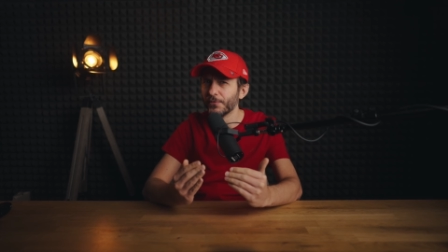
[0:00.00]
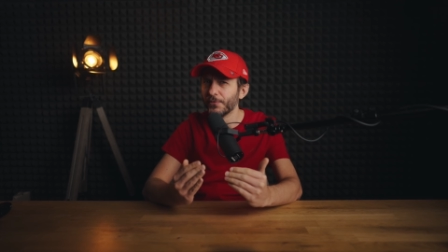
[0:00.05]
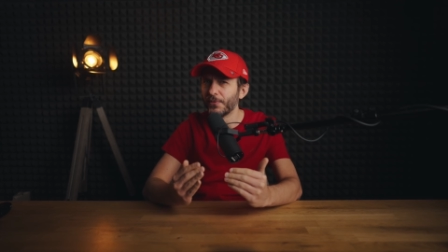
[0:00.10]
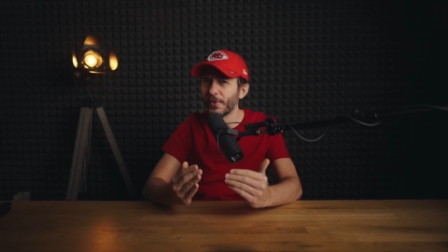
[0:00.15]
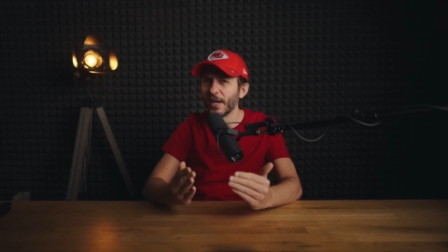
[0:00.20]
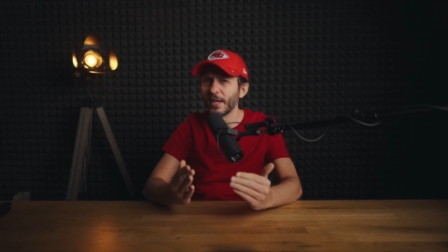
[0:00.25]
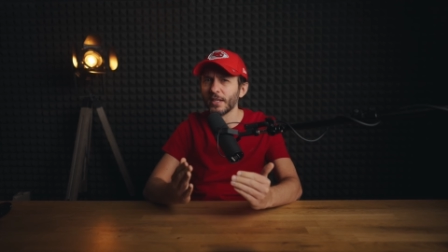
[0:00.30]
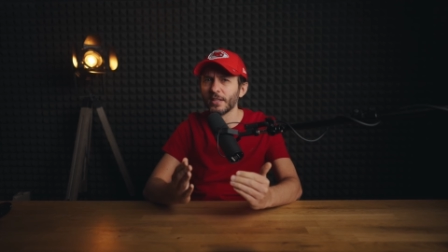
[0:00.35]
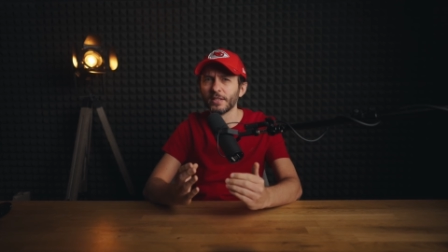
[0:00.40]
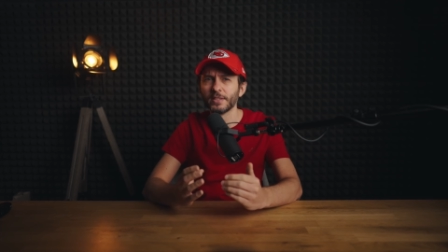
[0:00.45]

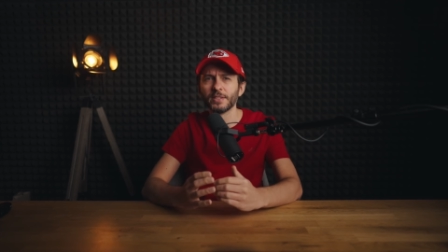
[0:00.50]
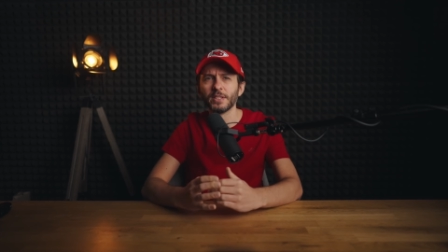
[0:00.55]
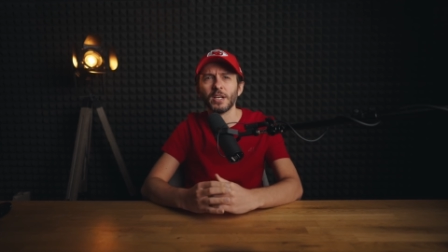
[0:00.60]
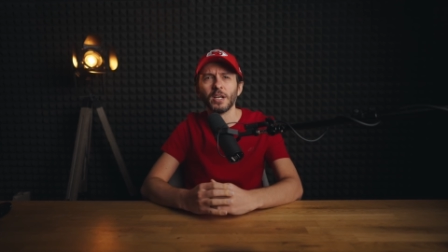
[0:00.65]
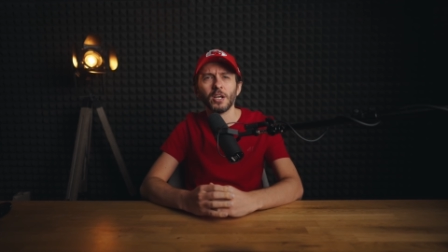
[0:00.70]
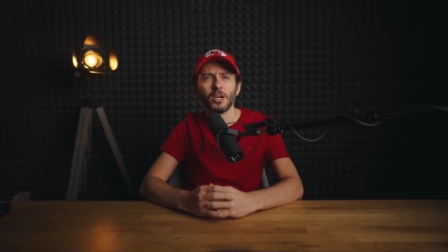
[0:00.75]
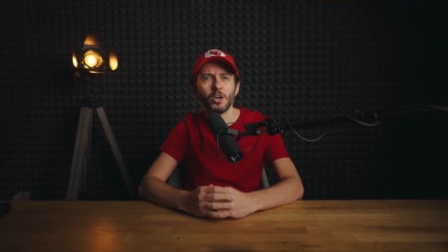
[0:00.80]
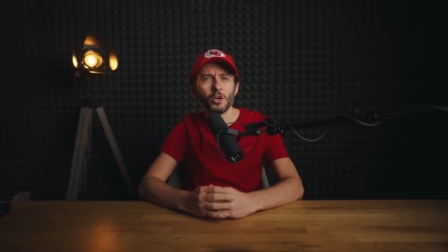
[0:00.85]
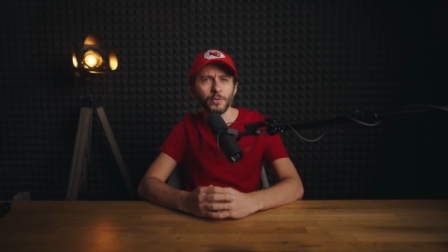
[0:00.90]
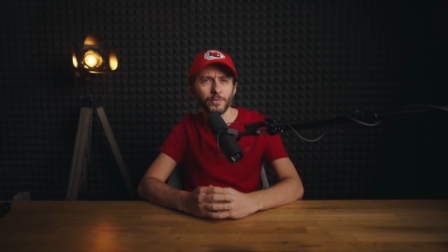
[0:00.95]
villain
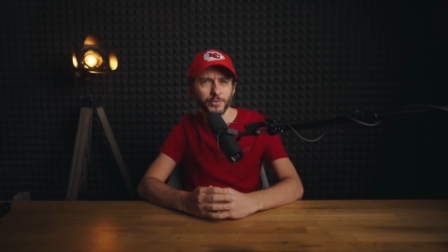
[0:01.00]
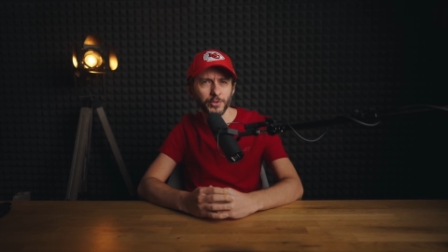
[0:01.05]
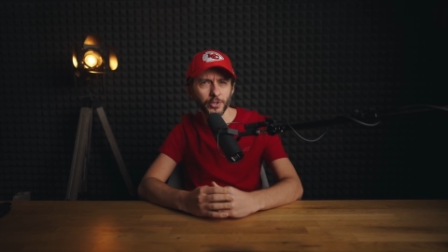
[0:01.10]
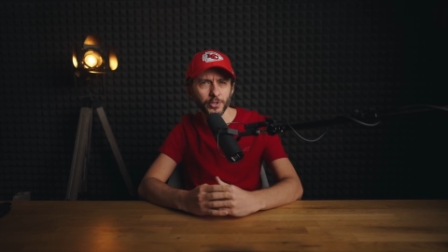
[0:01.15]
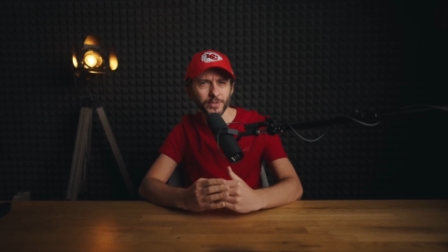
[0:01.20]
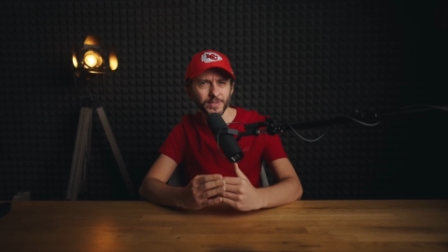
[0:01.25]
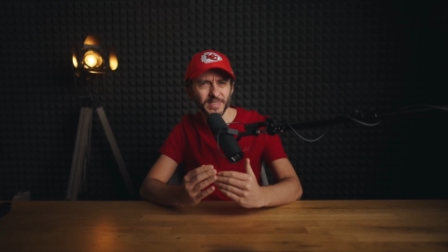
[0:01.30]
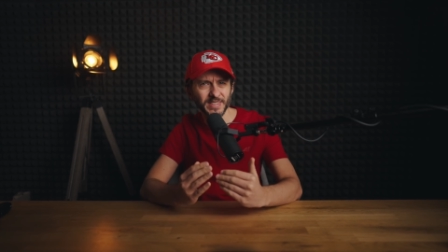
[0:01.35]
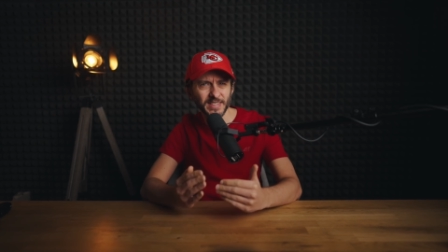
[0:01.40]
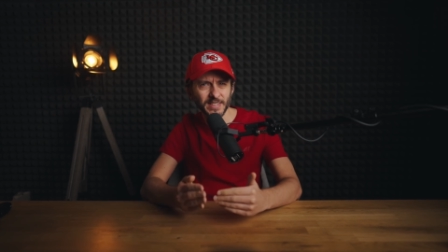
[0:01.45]
of
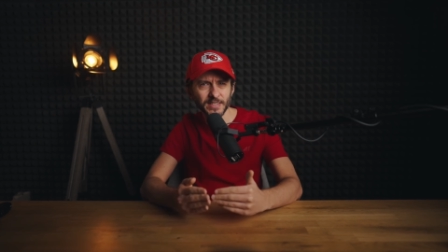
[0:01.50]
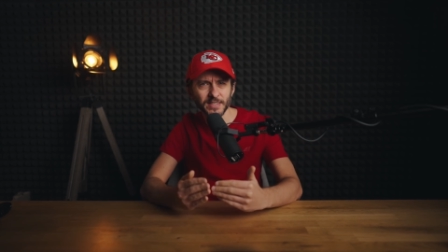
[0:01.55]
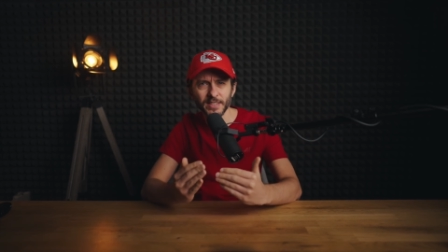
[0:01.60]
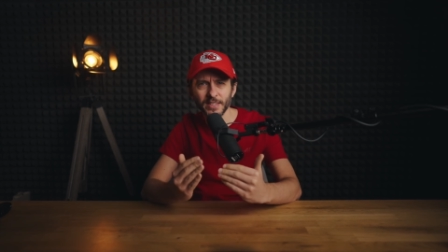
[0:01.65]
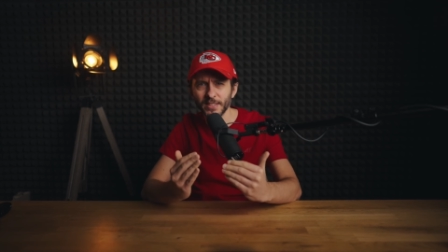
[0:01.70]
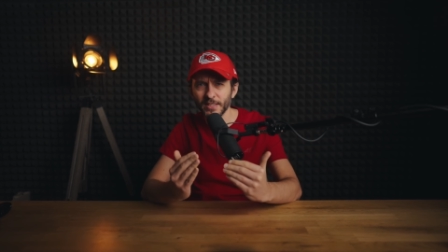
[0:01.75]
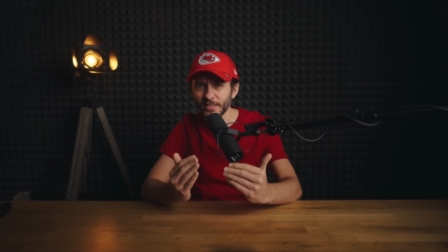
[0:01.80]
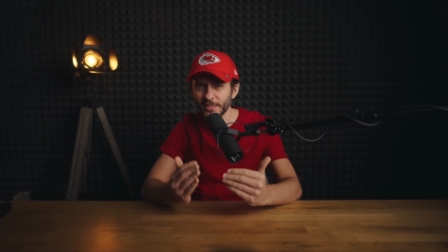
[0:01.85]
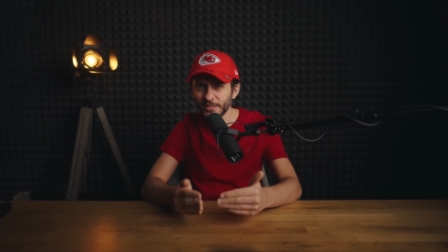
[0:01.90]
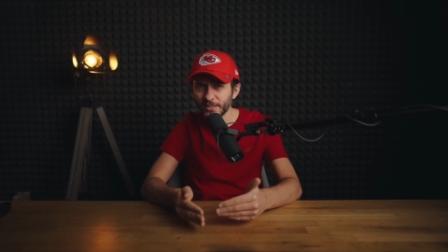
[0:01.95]
your
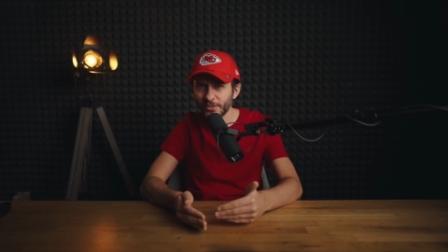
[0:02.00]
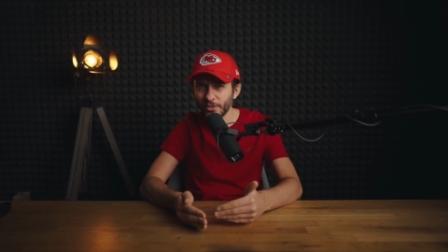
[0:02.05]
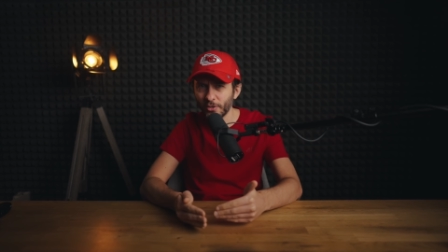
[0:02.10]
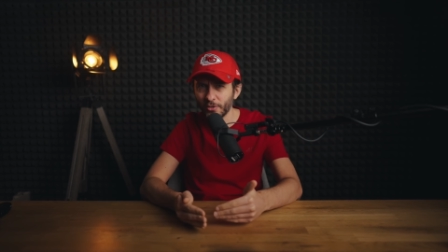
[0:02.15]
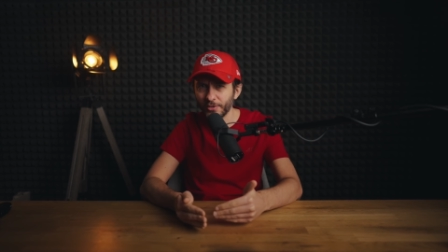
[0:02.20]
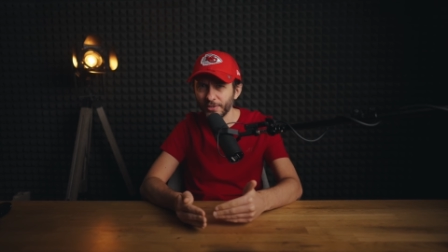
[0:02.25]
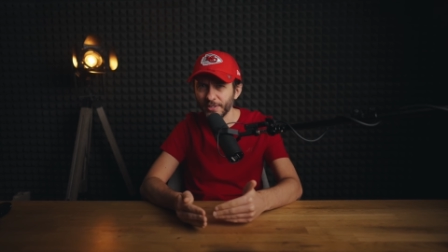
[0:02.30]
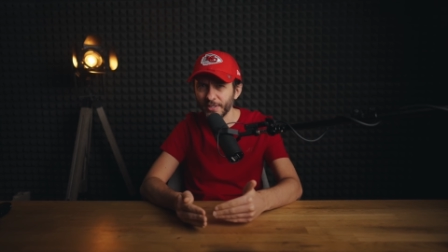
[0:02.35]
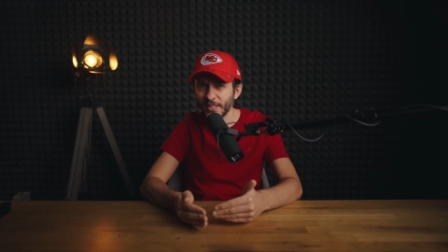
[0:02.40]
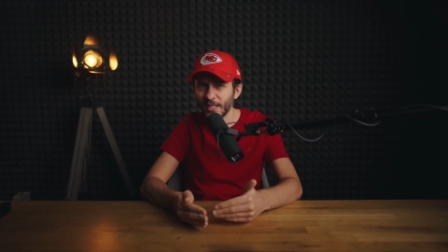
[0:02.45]
design
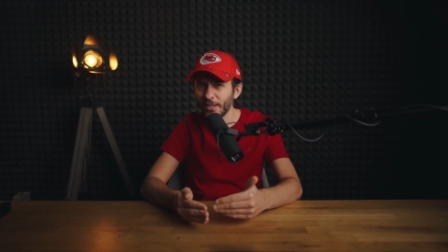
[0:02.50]
story.